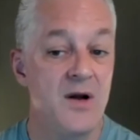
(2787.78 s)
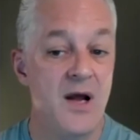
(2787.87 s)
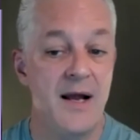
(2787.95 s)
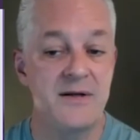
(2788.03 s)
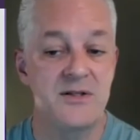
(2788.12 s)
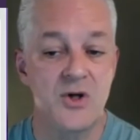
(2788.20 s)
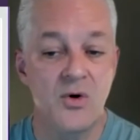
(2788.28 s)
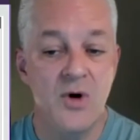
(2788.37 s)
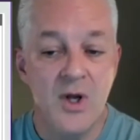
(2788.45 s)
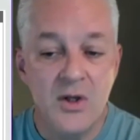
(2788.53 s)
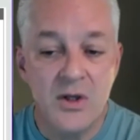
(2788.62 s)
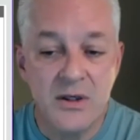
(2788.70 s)
And so
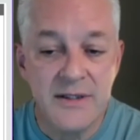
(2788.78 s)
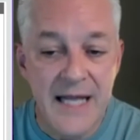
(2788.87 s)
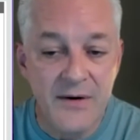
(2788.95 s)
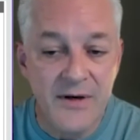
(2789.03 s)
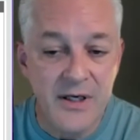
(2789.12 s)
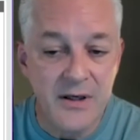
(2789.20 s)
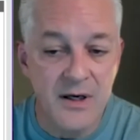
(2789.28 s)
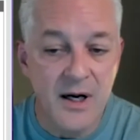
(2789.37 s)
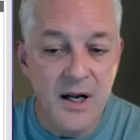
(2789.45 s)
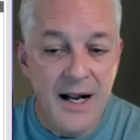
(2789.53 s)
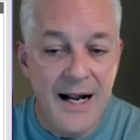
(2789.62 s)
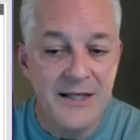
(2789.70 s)
look down here
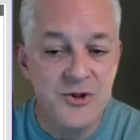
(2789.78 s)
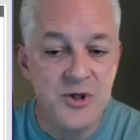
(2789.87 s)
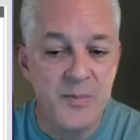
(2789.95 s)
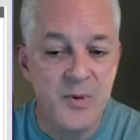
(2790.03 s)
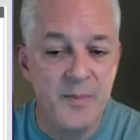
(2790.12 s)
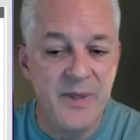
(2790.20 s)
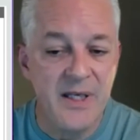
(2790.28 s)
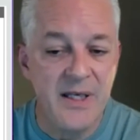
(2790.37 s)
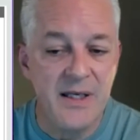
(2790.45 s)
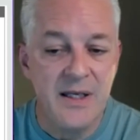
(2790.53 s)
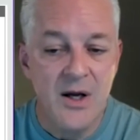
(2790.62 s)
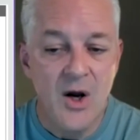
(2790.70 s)
at
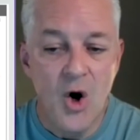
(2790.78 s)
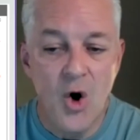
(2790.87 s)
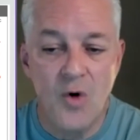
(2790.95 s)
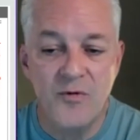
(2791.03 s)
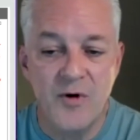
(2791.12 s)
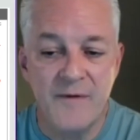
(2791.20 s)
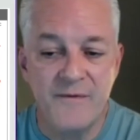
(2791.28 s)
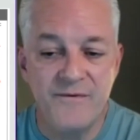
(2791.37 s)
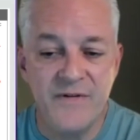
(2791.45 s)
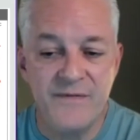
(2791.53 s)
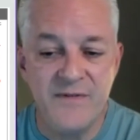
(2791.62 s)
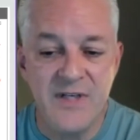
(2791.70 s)
BBB over a
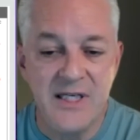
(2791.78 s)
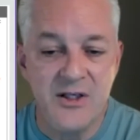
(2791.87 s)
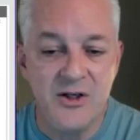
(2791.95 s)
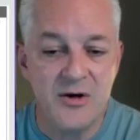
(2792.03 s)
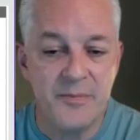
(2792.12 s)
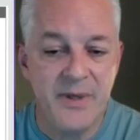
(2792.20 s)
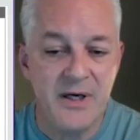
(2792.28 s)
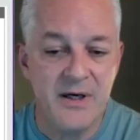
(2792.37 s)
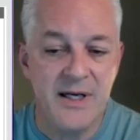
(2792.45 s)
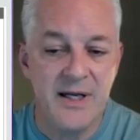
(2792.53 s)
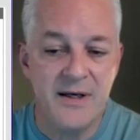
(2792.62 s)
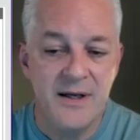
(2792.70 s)
15-year
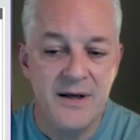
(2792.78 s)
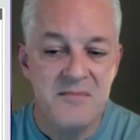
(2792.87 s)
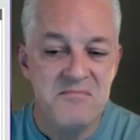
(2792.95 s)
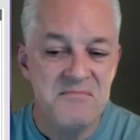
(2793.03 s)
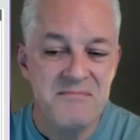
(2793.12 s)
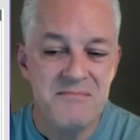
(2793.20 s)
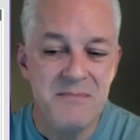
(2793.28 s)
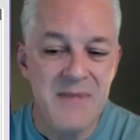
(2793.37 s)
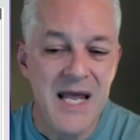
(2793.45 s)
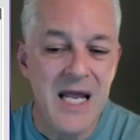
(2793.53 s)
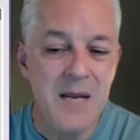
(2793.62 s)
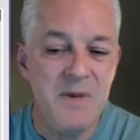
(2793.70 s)
period,
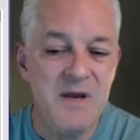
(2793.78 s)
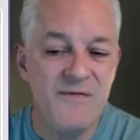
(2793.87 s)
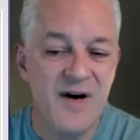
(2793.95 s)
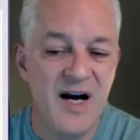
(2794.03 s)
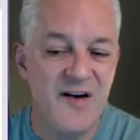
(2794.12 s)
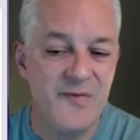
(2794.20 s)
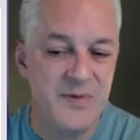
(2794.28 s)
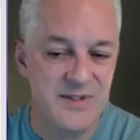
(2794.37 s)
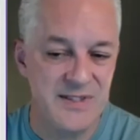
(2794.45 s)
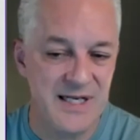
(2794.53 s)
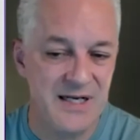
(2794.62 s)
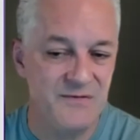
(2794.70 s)
maybe
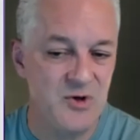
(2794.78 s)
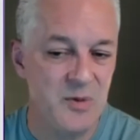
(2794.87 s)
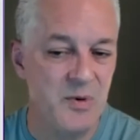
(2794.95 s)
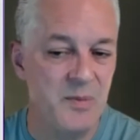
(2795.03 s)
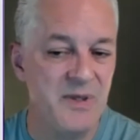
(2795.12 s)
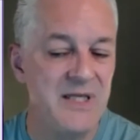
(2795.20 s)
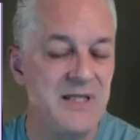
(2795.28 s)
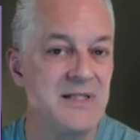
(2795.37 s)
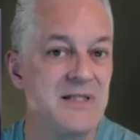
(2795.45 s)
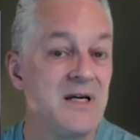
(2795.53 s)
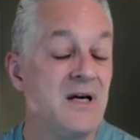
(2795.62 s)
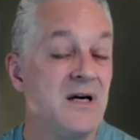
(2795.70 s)
5% of
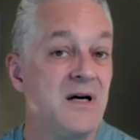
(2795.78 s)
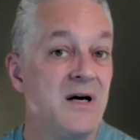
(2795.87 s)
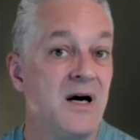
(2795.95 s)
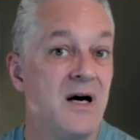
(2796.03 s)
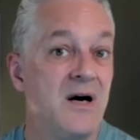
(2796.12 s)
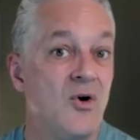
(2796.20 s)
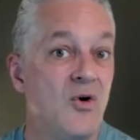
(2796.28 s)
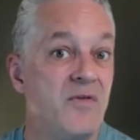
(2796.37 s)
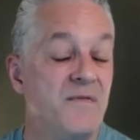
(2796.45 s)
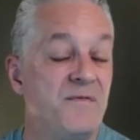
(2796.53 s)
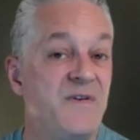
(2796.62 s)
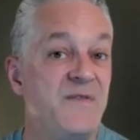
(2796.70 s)
BBBs
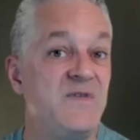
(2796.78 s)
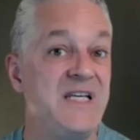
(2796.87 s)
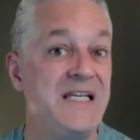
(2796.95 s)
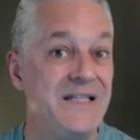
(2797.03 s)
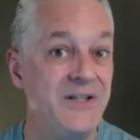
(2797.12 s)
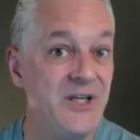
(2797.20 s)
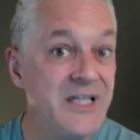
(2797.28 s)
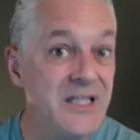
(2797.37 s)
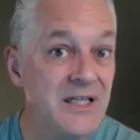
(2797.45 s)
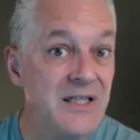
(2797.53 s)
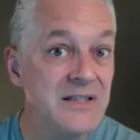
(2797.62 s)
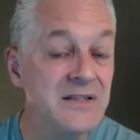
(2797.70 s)
over 15
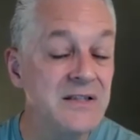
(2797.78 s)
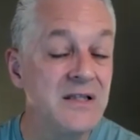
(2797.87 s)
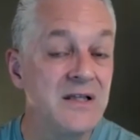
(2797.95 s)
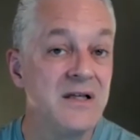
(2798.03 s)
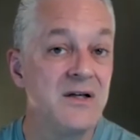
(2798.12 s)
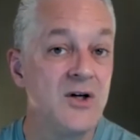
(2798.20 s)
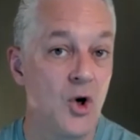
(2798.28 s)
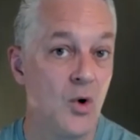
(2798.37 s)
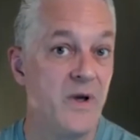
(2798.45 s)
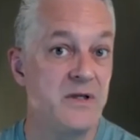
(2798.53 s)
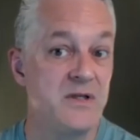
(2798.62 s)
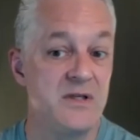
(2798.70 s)
years go
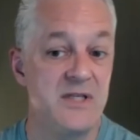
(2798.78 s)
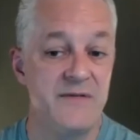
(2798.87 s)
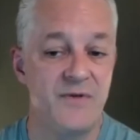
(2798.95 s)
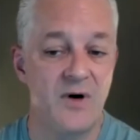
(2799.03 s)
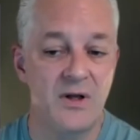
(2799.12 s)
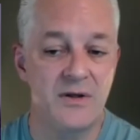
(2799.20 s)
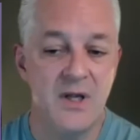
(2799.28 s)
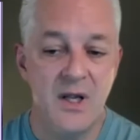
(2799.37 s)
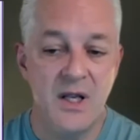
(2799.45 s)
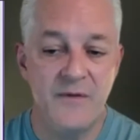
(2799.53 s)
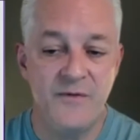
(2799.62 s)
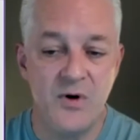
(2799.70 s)
into default.
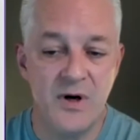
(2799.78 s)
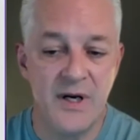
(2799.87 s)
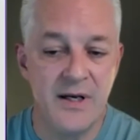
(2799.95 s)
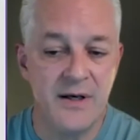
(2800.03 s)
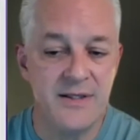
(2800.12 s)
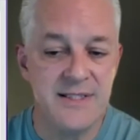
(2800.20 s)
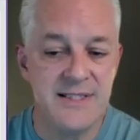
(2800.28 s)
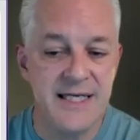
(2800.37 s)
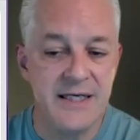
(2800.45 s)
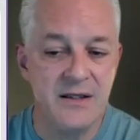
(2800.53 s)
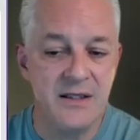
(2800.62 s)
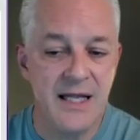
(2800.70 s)
If you're in
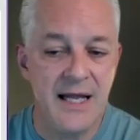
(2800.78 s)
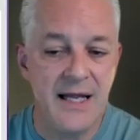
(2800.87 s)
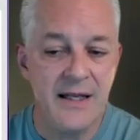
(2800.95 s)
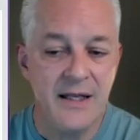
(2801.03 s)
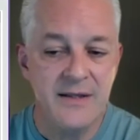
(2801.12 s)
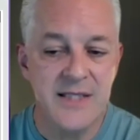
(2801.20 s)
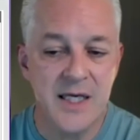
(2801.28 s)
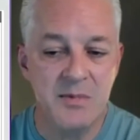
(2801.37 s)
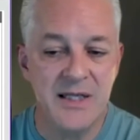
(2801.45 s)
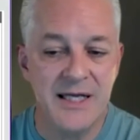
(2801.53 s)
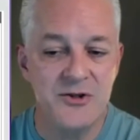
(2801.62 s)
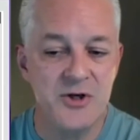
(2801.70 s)
single A,
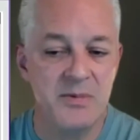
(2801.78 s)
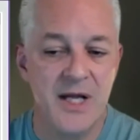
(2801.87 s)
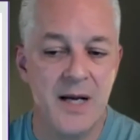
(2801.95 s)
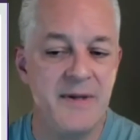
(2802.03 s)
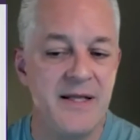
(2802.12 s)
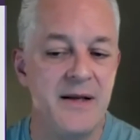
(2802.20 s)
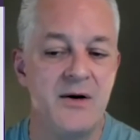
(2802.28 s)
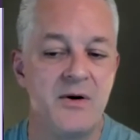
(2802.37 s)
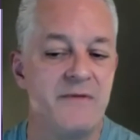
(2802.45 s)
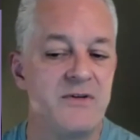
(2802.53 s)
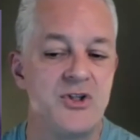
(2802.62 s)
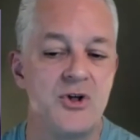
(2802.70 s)
double A, triple A, I mean, they don't
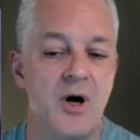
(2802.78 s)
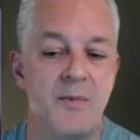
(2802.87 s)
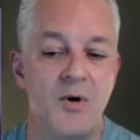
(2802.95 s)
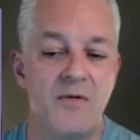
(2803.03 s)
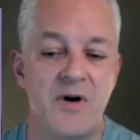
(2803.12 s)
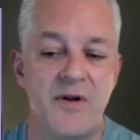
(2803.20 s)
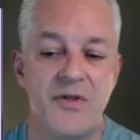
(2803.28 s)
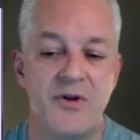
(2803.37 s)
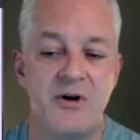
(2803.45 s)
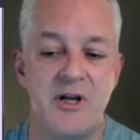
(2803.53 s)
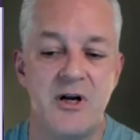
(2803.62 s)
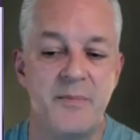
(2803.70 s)
even show up. Over a
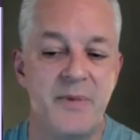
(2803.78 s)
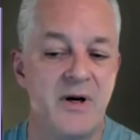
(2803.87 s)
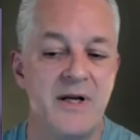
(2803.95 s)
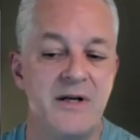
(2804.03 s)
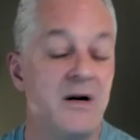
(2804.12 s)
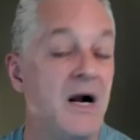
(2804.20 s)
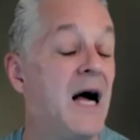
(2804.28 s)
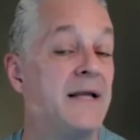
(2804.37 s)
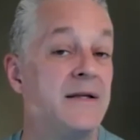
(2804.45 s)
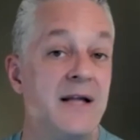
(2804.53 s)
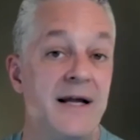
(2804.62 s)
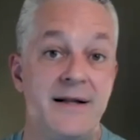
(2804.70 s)
30-year period, you're
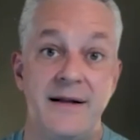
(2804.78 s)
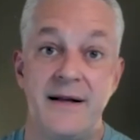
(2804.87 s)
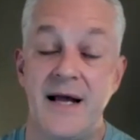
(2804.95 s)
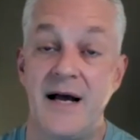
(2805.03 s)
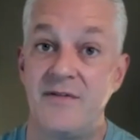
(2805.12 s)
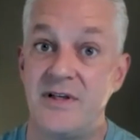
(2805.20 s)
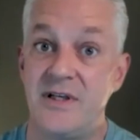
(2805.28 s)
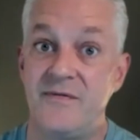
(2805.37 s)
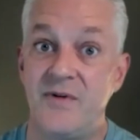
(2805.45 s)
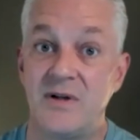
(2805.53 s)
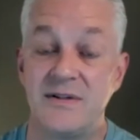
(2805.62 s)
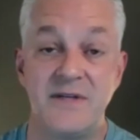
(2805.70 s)
unlikely to have a
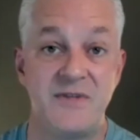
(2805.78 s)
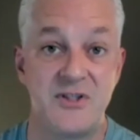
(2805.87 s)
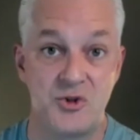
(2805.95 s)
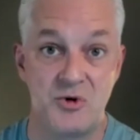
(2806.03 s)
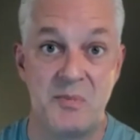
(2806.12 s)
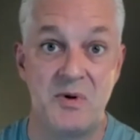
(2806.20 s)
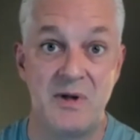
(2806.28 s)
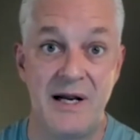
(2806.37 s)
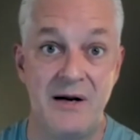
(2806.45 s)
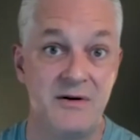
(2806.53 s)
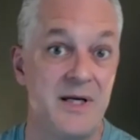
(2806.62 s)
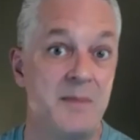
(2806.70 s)
default if it's triple A
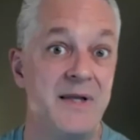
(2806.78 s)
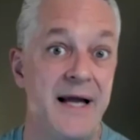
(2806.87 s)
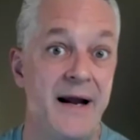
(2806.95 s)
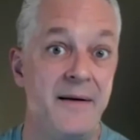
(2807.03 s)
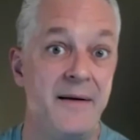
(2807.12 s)
or double A.